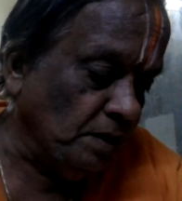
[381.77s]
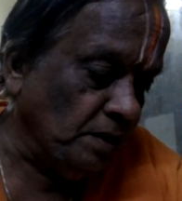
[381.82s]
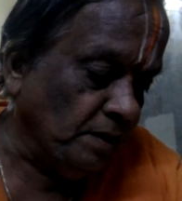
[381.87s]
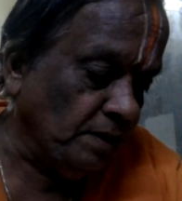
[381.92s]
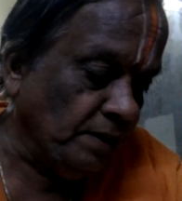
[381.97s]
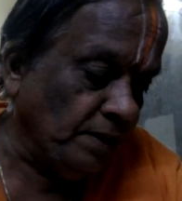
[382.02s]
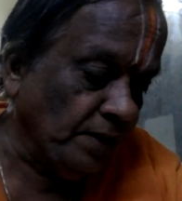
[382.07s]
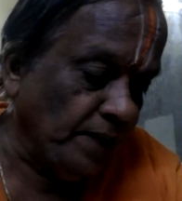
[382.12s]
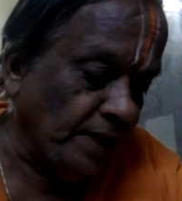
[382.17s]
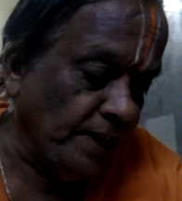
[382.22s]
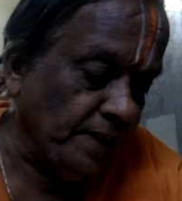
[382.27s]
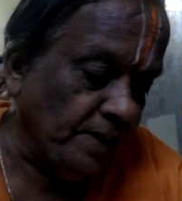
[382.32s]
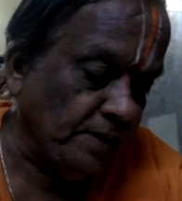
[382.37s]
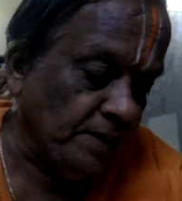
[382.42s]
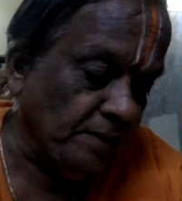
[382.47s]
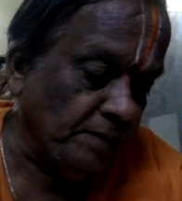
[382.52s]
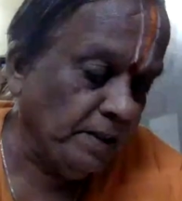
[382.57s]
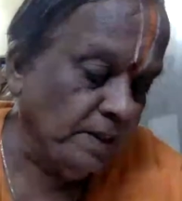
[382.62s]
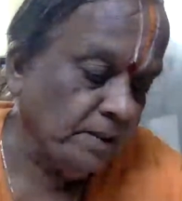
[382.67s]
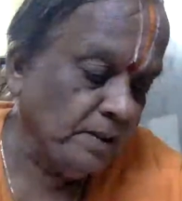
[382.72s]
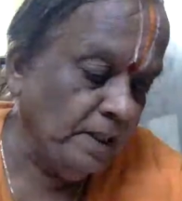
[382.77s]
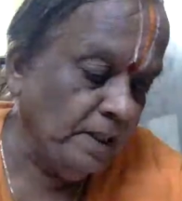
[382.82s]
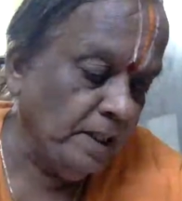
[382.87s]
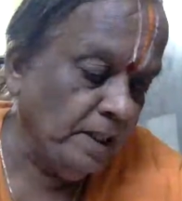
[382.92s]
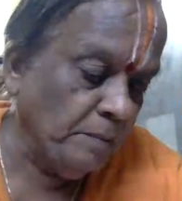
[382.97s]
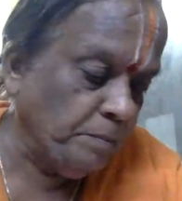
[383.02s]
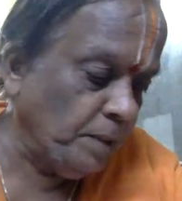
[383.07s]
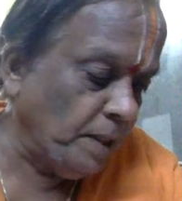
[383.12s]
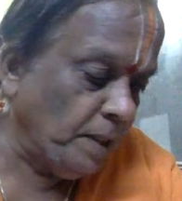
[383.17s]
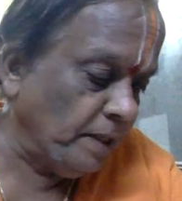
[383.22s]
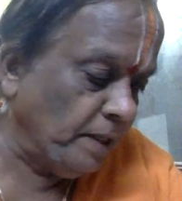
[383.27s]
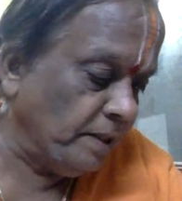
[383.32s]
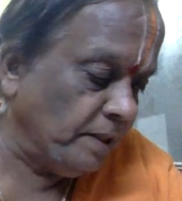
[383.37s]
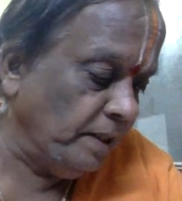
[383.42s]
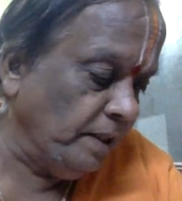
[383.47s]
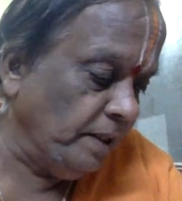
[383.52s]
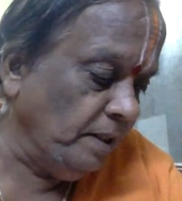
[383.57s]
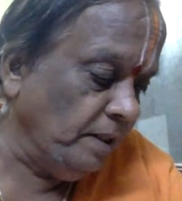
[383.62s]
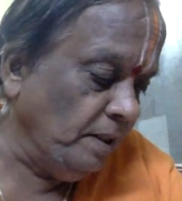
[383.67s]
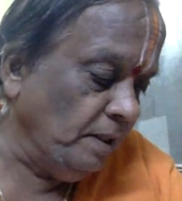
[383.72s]
the rights of the third
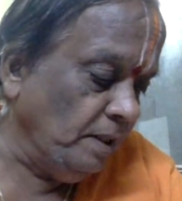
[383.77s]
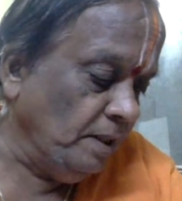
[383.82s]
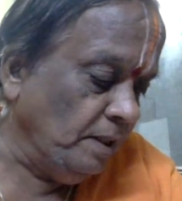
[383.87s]
party,